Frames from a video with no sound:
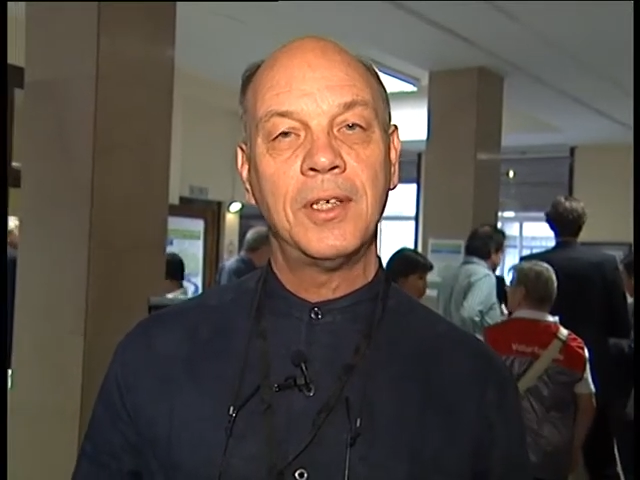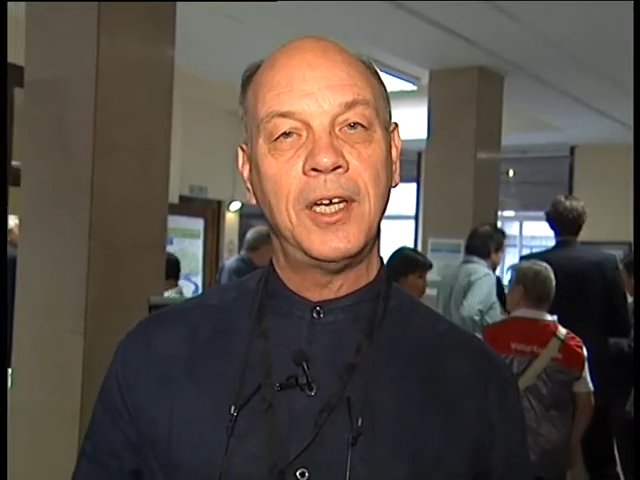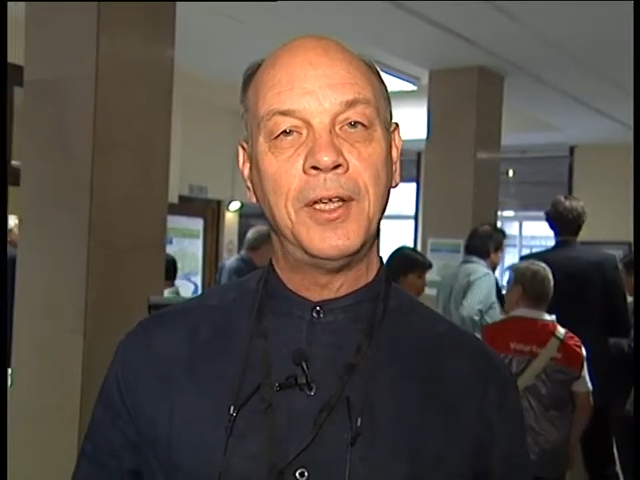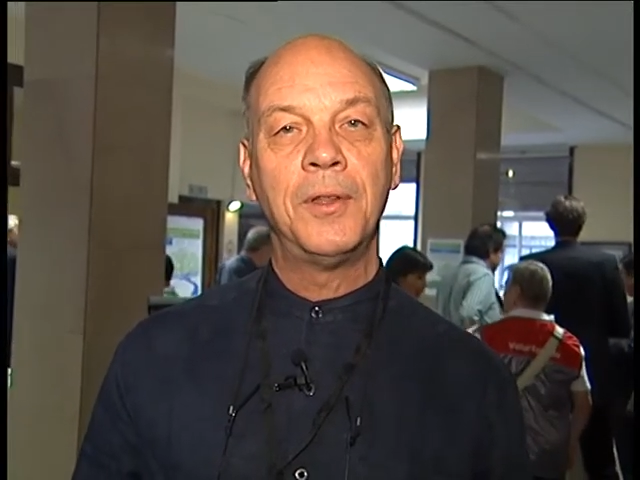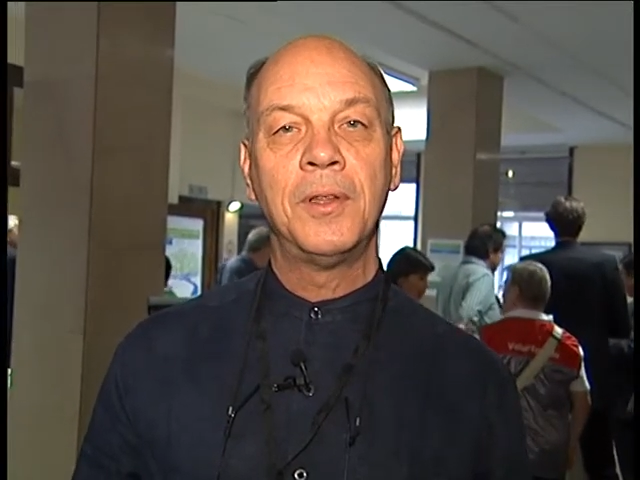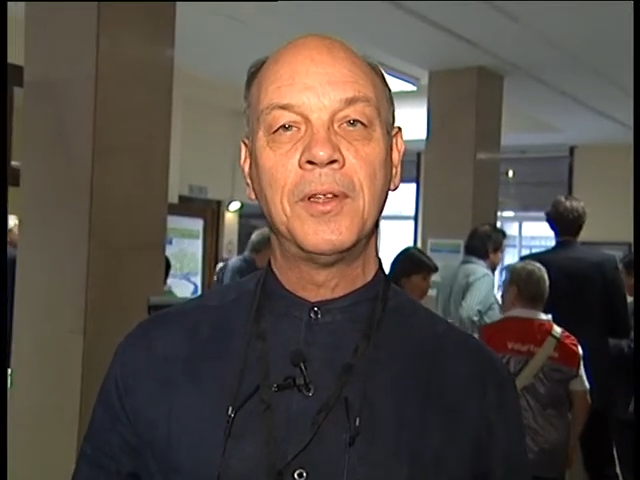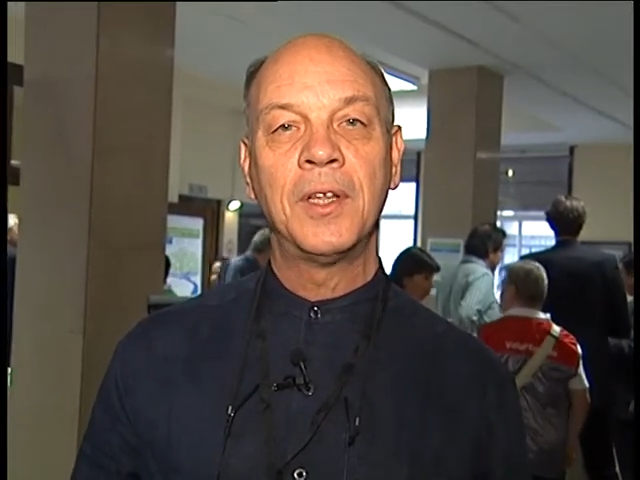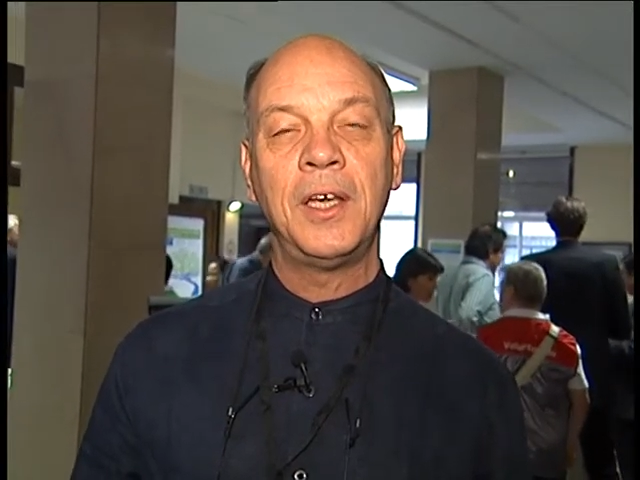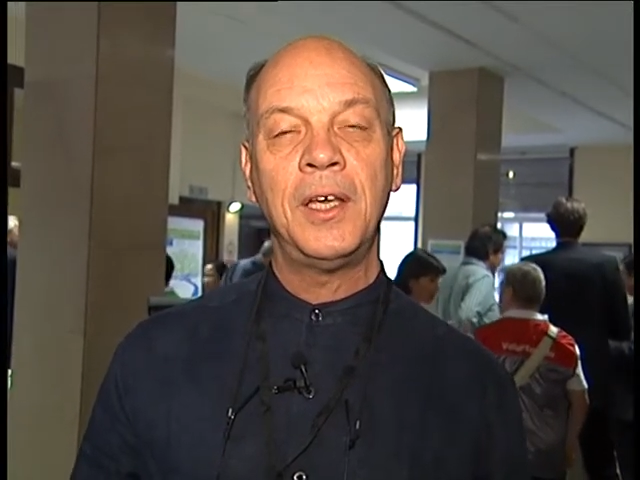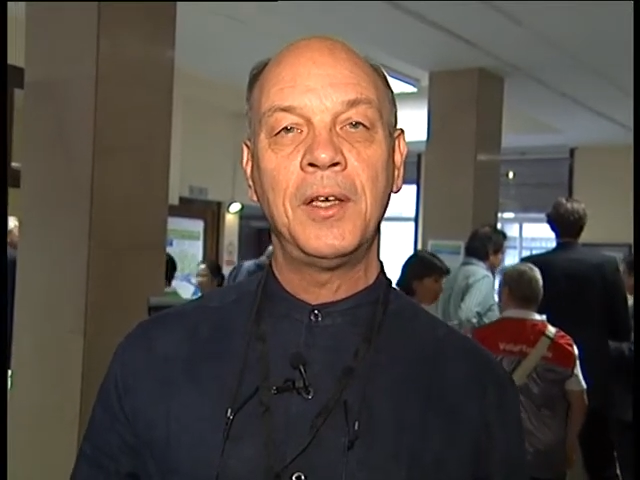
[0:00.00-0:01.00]
in
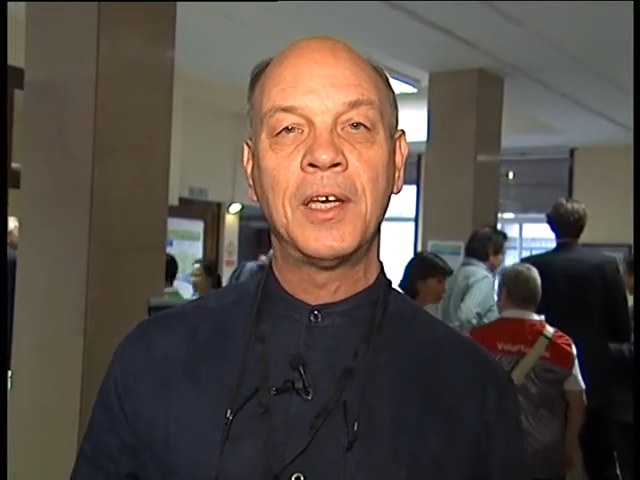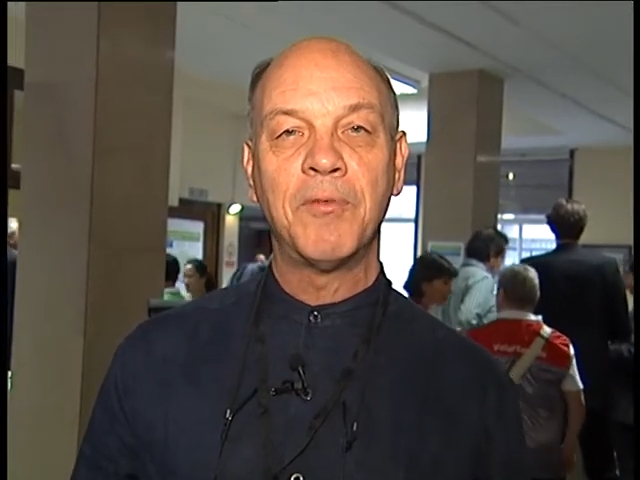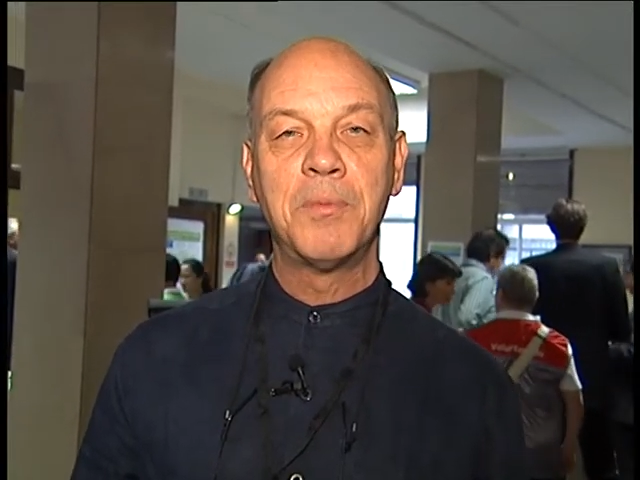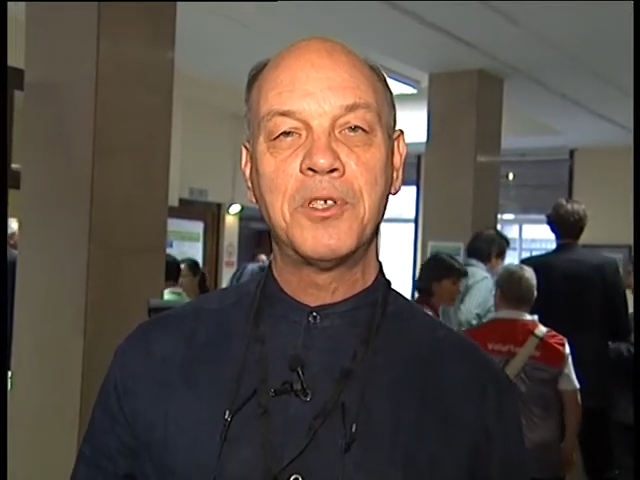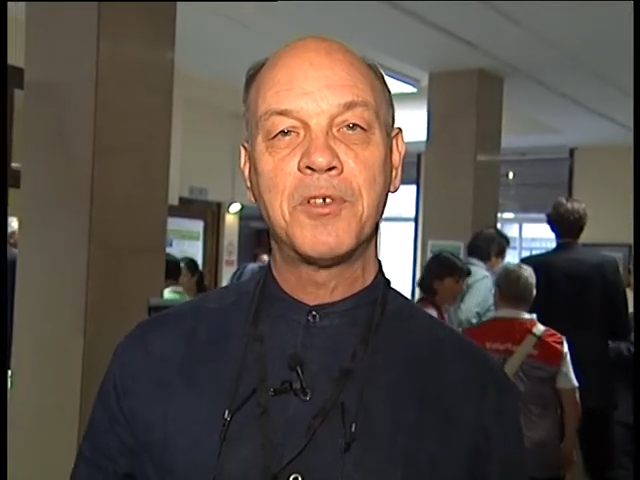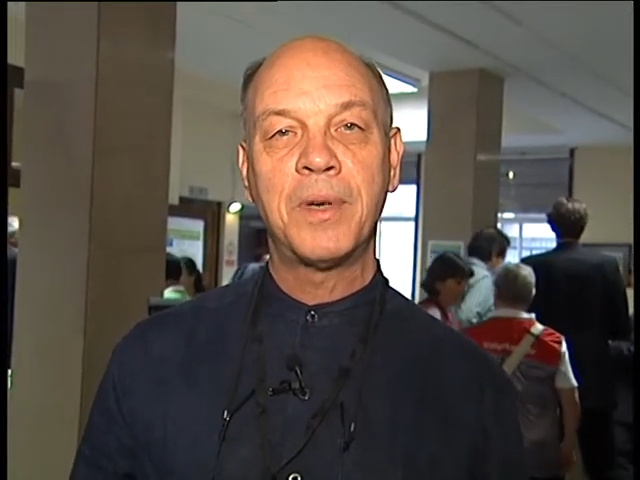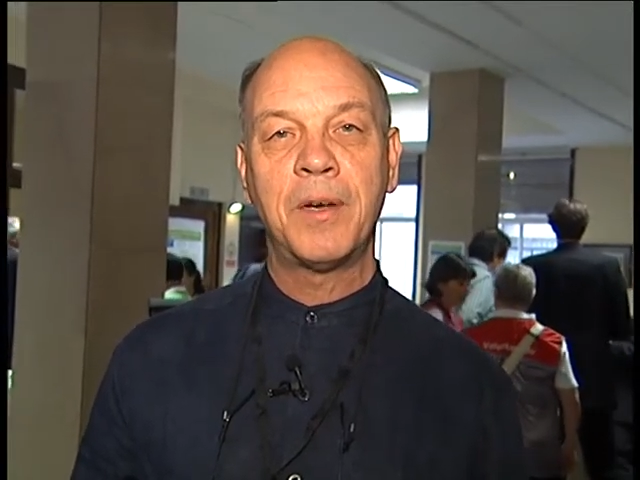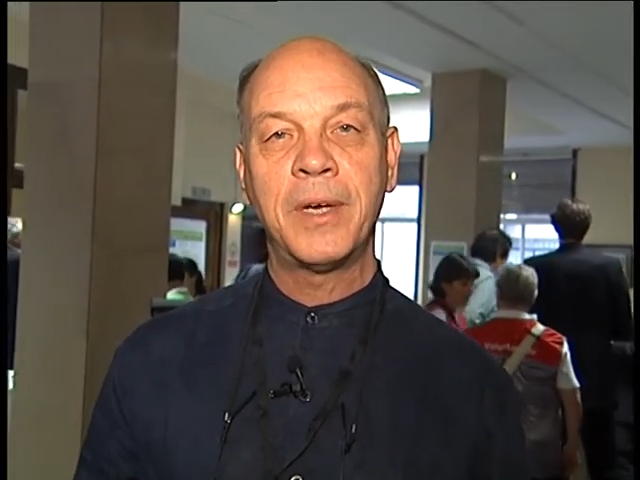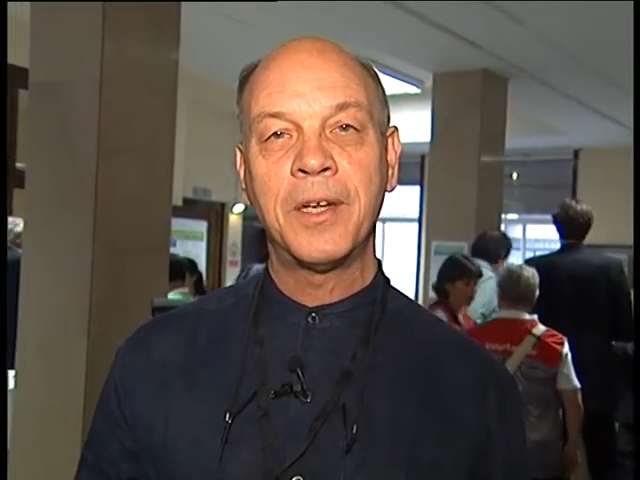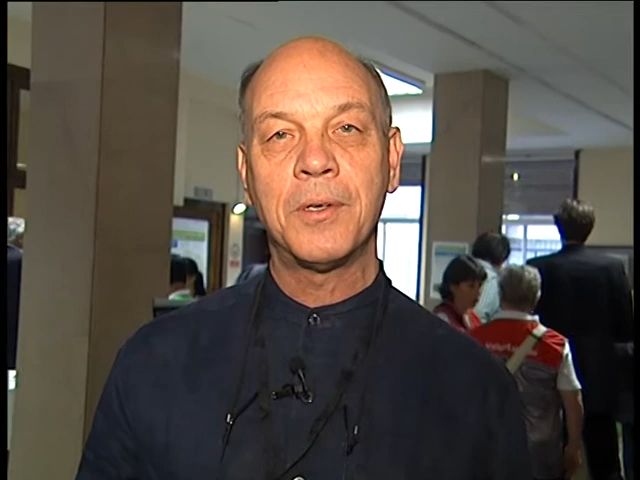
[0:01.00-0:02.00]
the government of
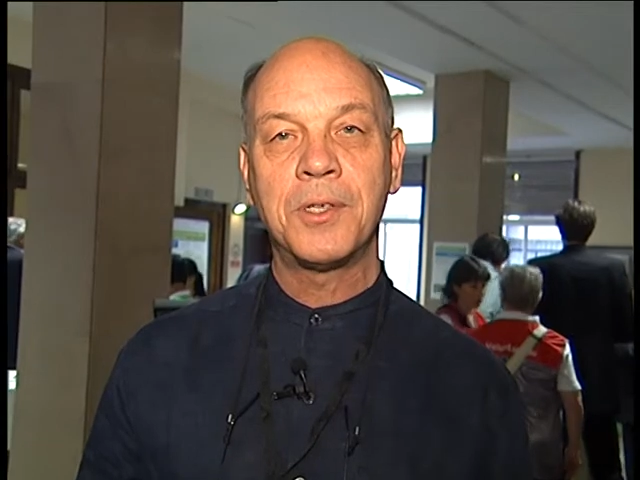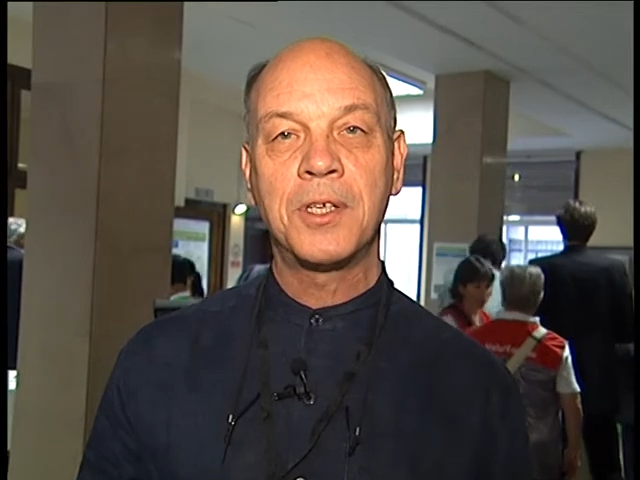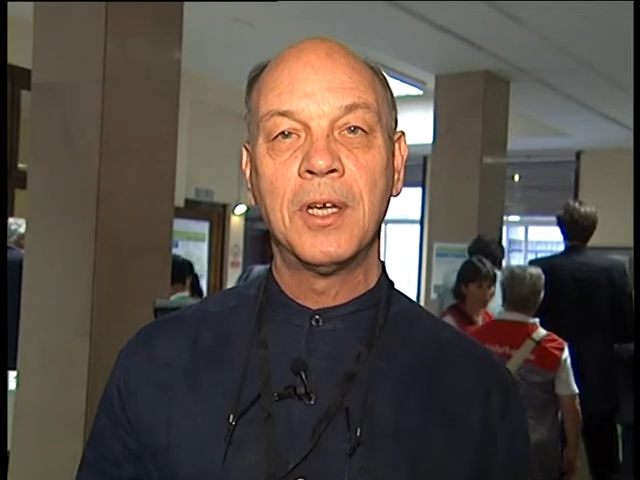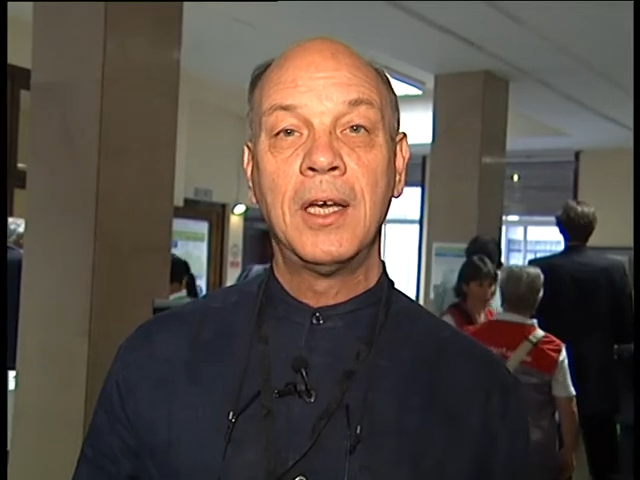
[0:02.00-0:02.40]
Barbados,